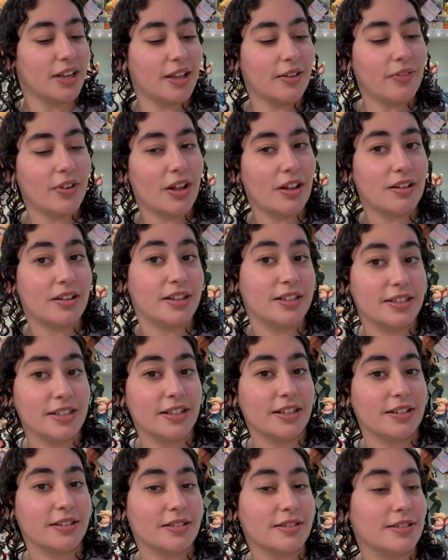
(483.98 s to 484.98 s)
to give you all
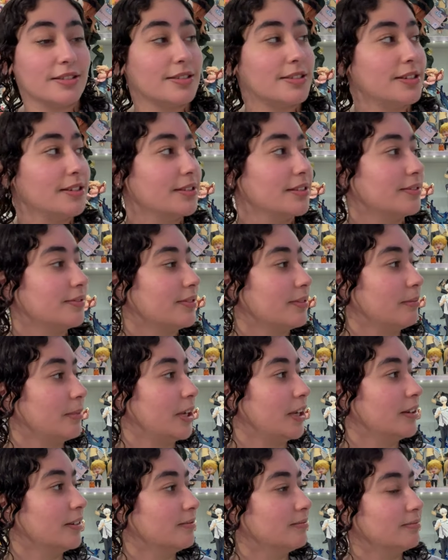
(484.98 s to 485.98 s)
ideas to steal it from
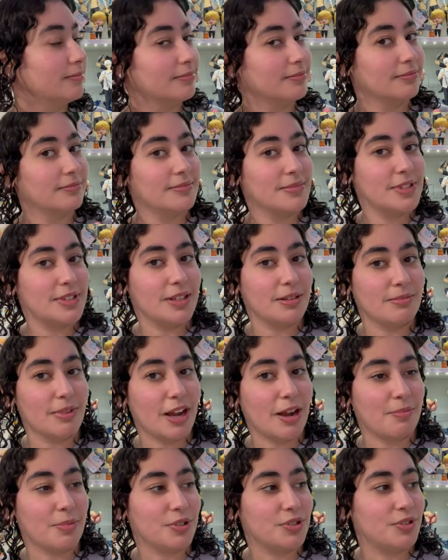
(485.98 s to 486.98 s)
me, steal my
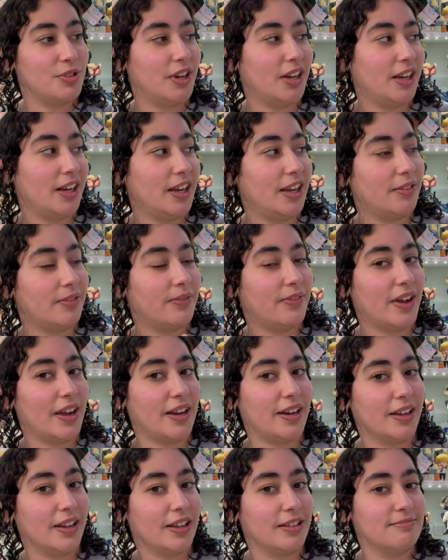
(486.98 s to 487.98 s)
opportunity of
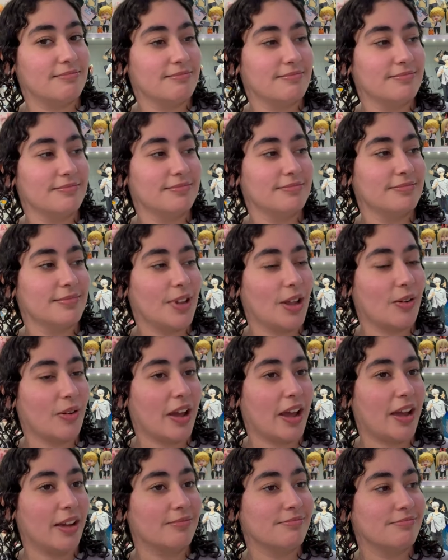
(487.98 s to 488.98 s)
finding it.
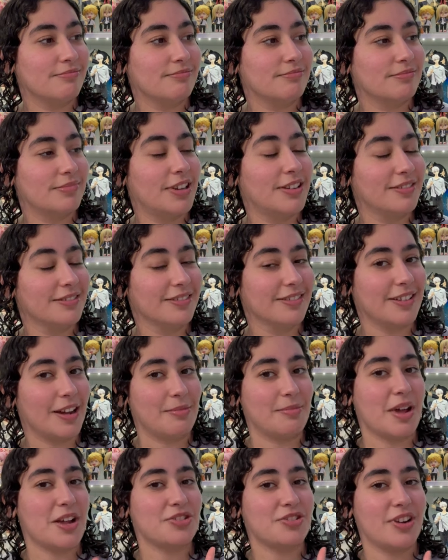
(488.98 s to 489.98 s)
Okay.
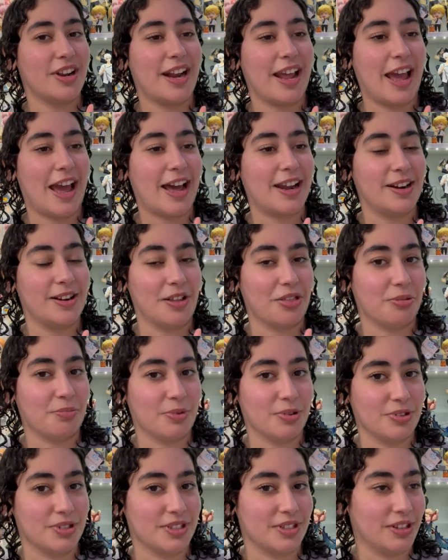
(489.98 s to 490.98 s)
I'm not trying to add another
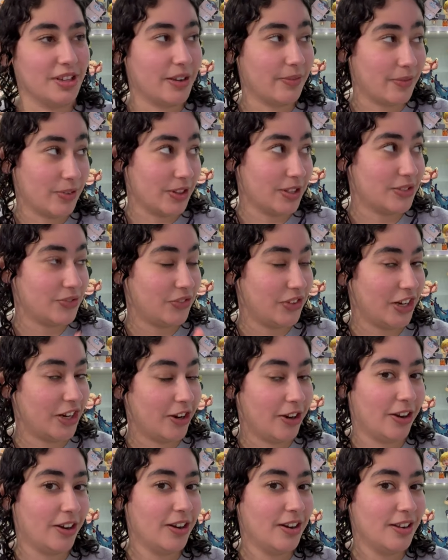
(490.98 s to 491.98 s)
person looking for this
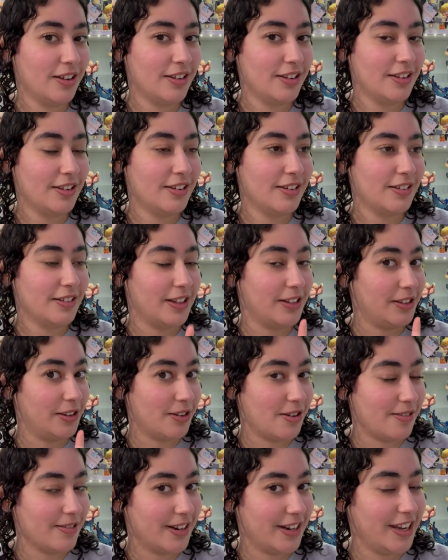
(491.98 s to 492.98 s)
figure than
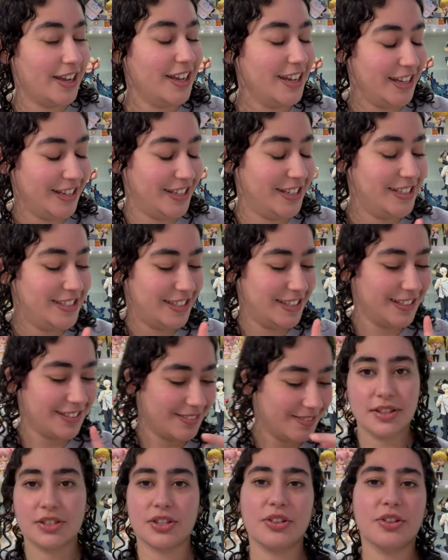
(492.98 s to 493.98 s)
there already is.
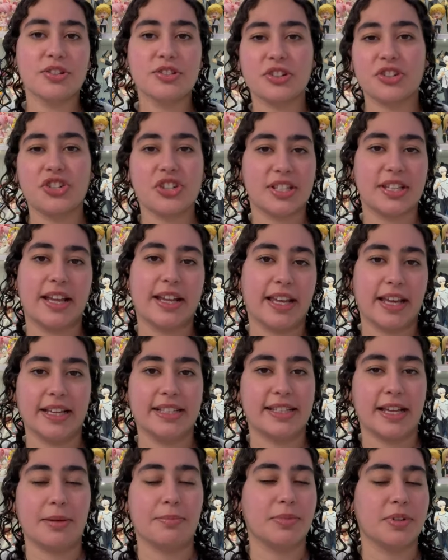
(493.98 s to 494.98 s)
So those are just like
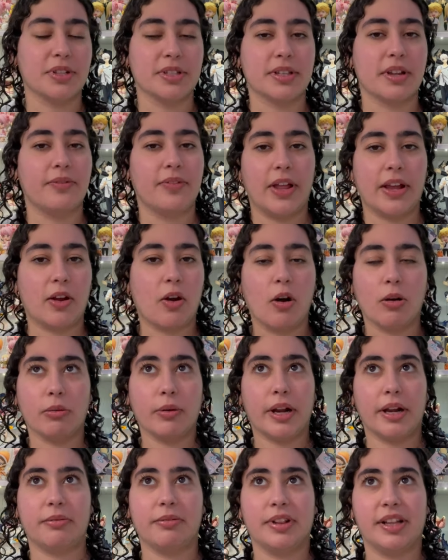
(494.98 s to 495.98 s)
examples of like
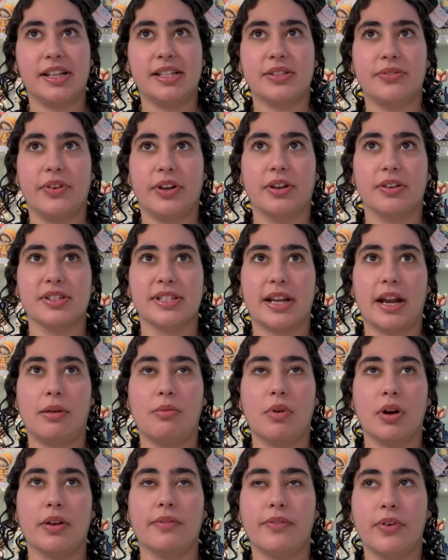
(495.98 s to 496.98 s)
already released figures that I
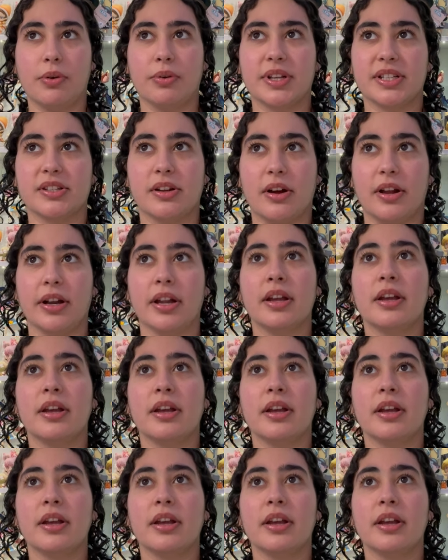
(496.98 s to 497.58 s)
want to focus on